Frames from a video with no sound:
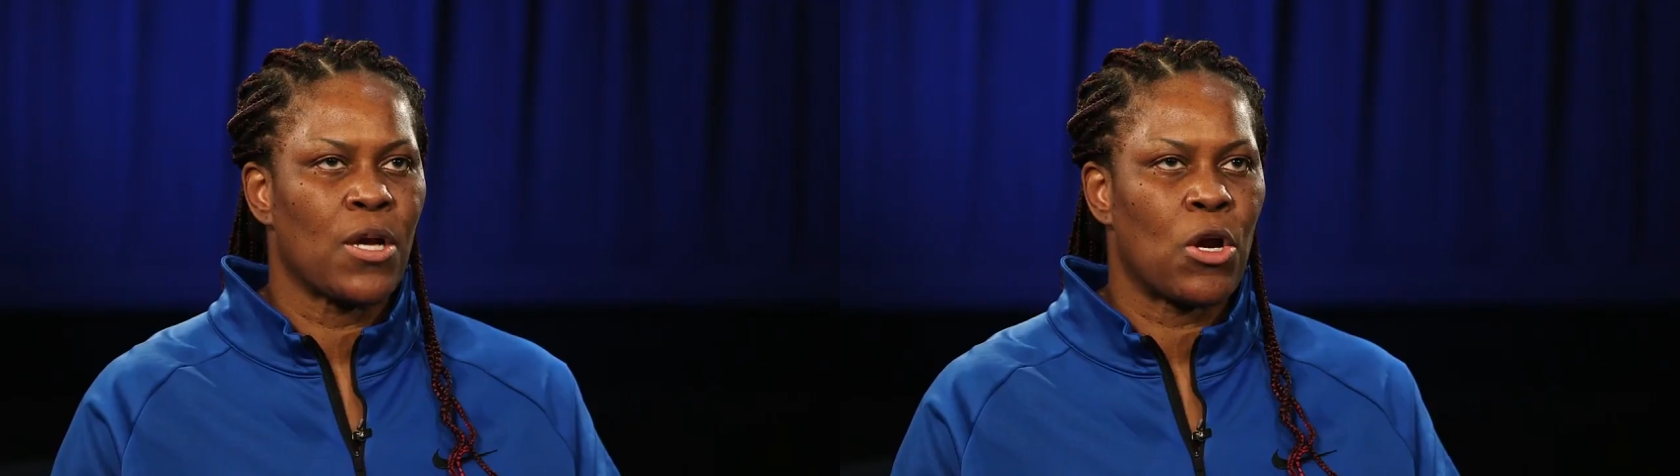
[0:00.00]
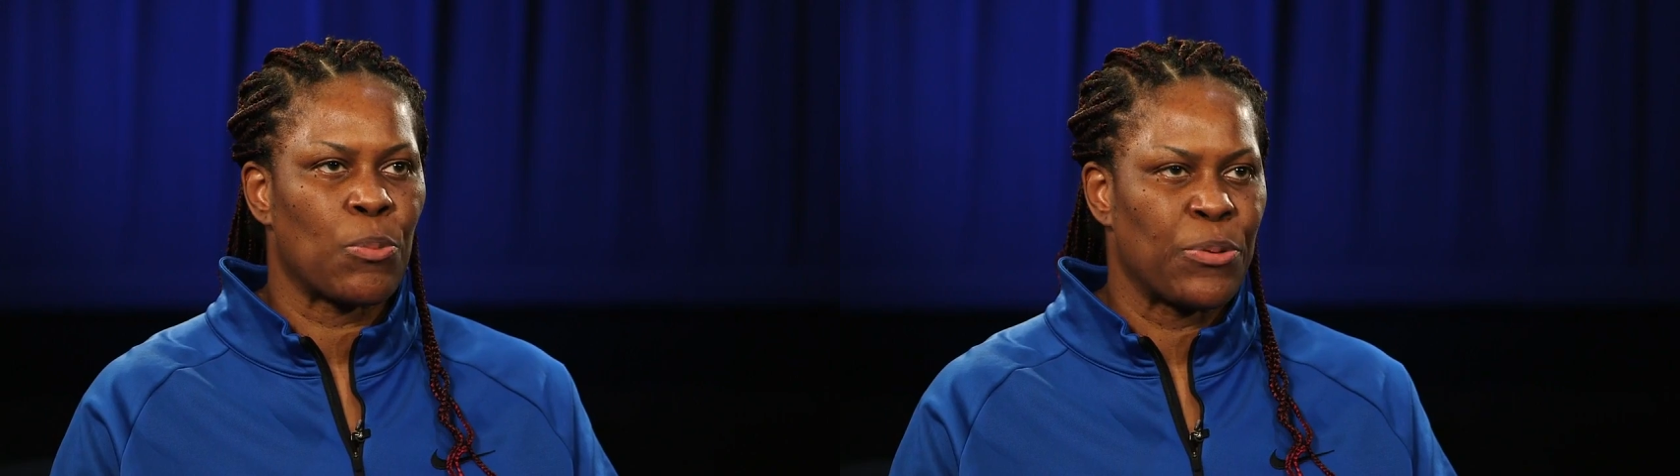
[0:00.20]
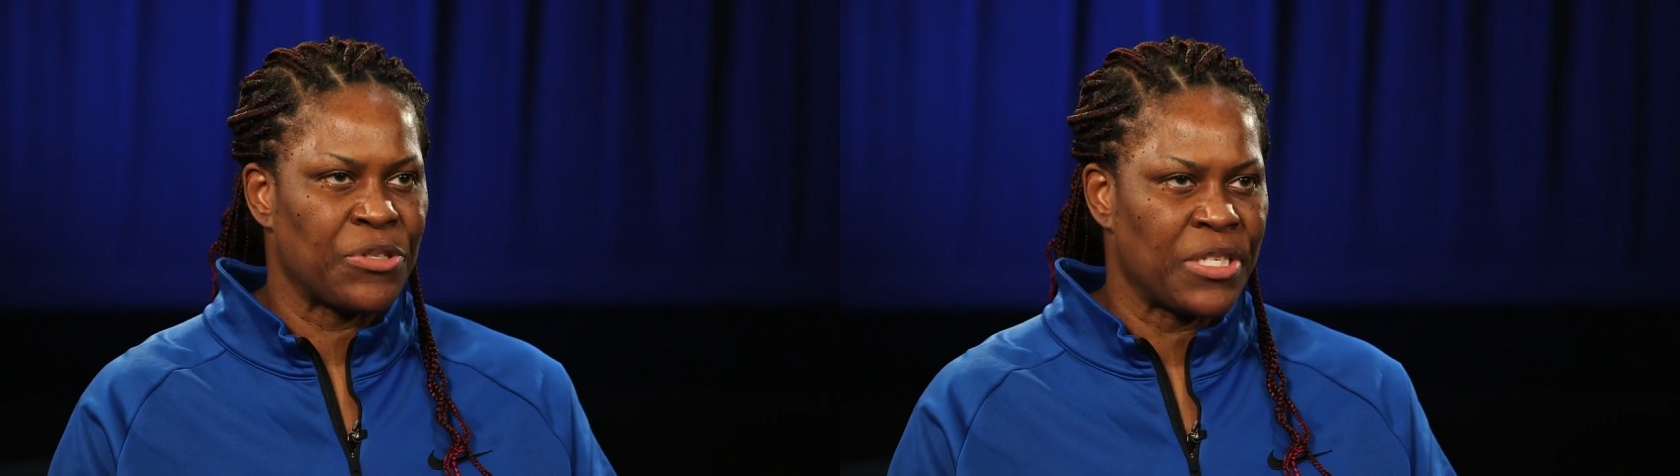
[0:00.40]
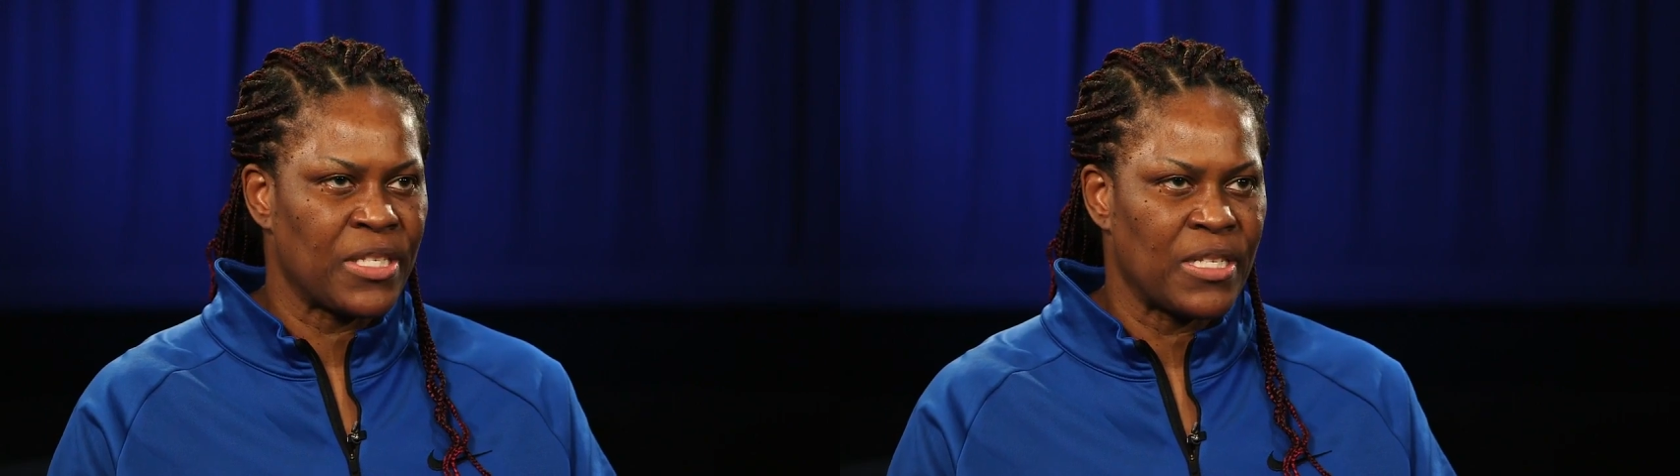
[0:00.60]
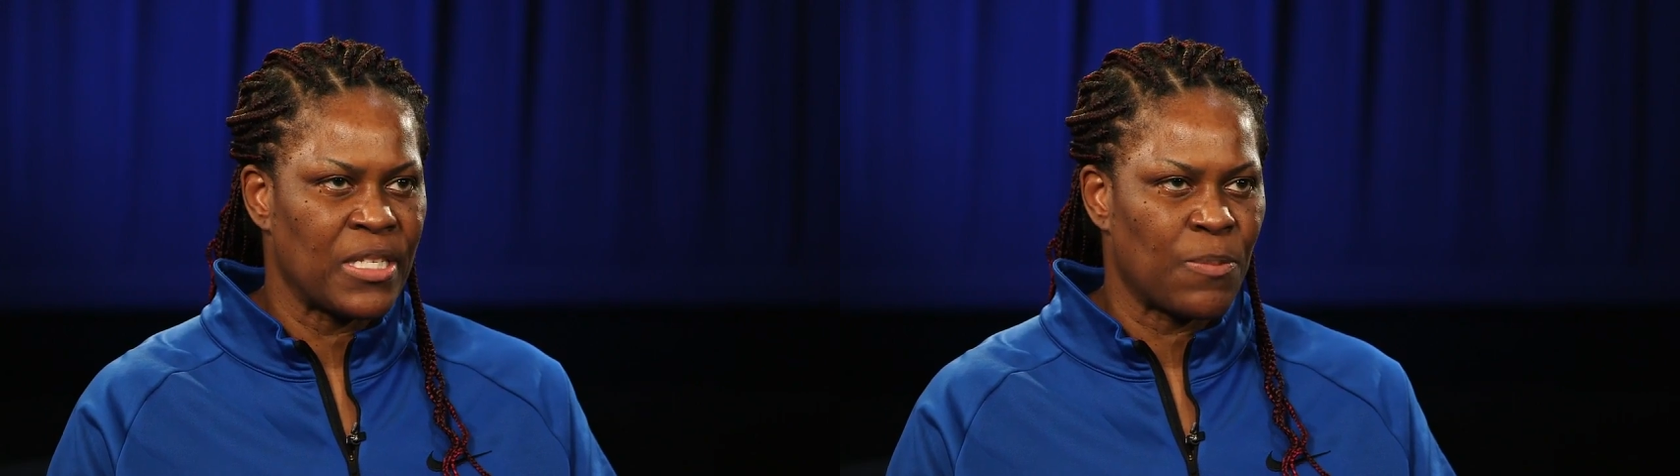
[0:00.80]
her
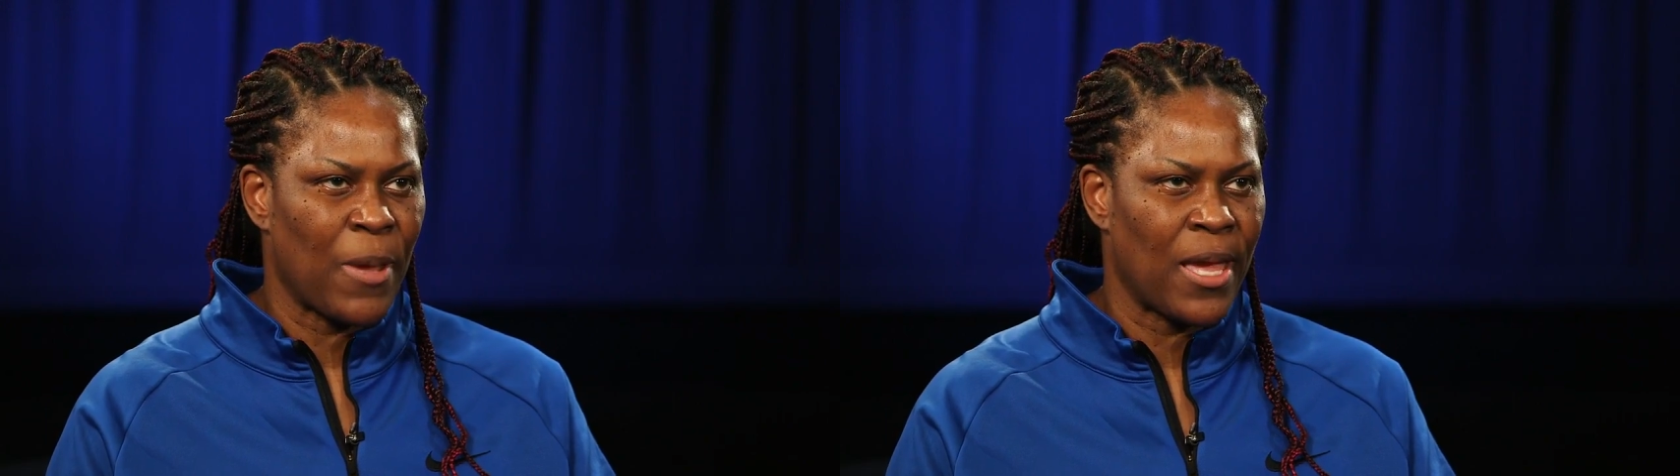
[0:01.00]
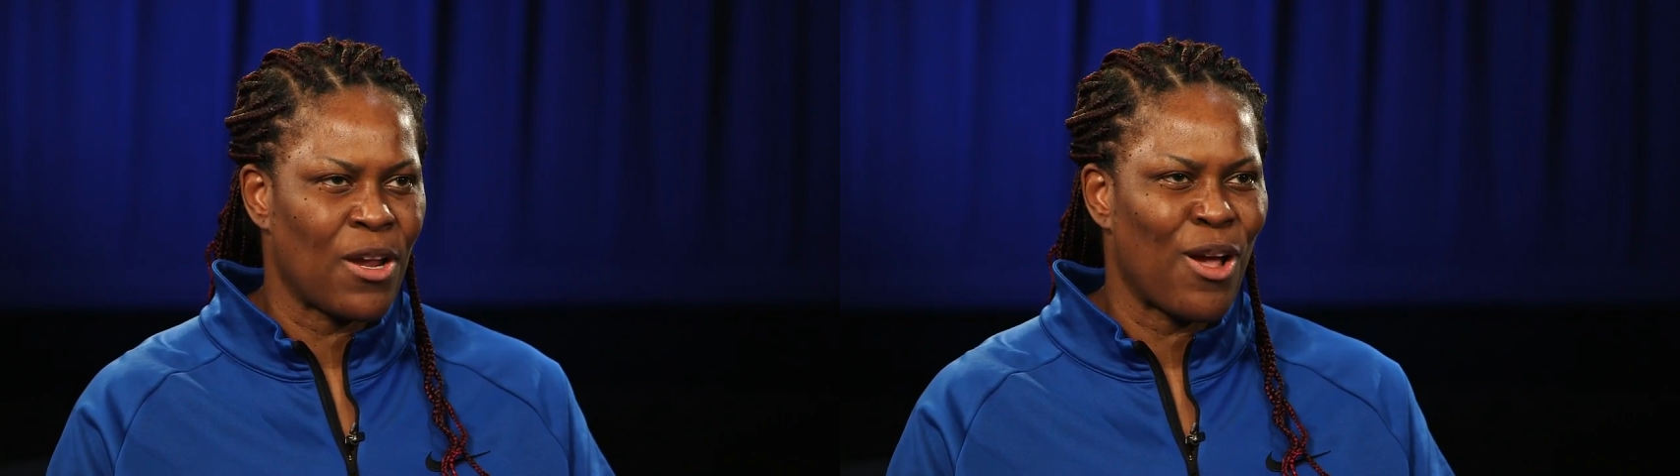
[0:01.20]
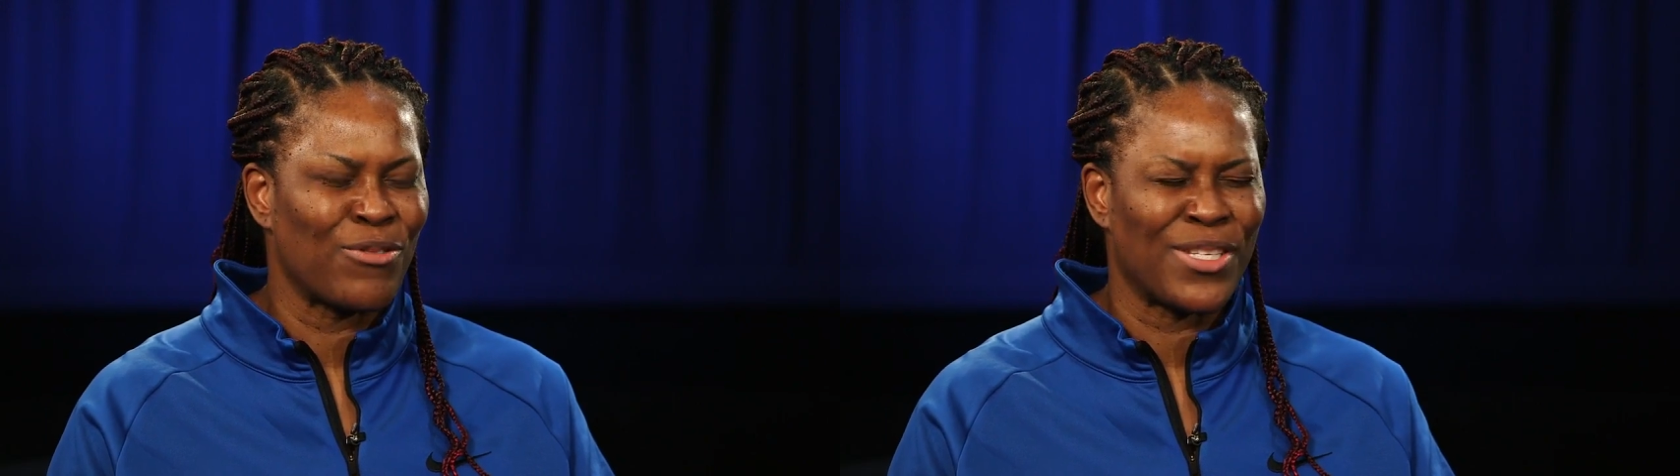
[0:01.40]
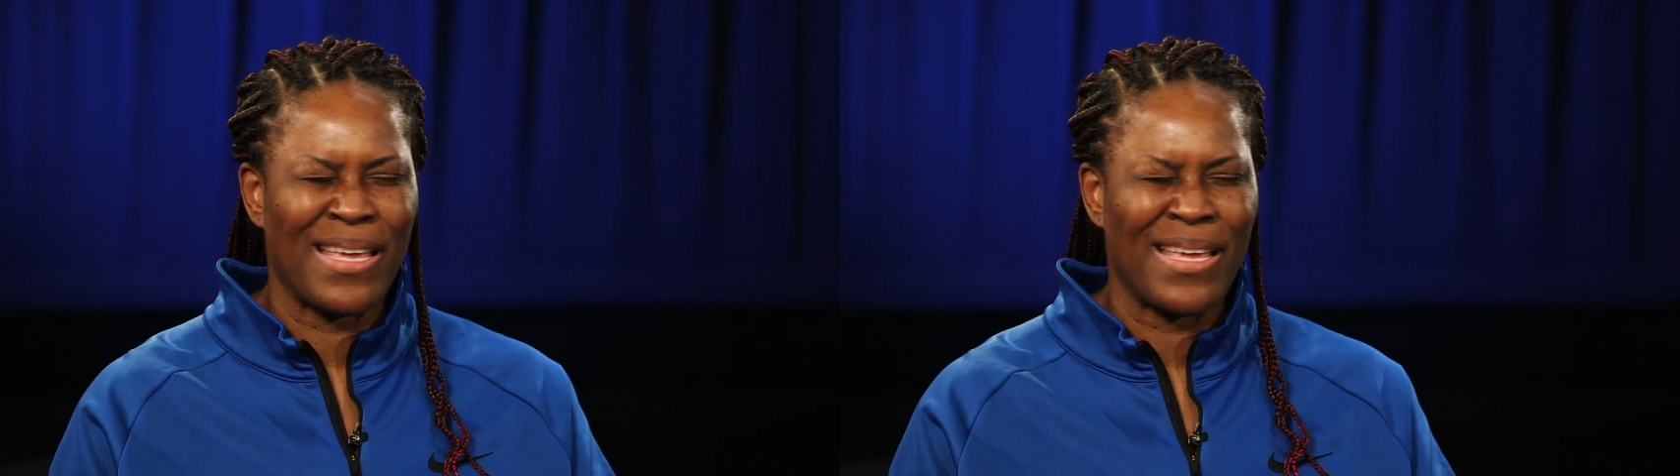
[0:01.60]
persistence paid off.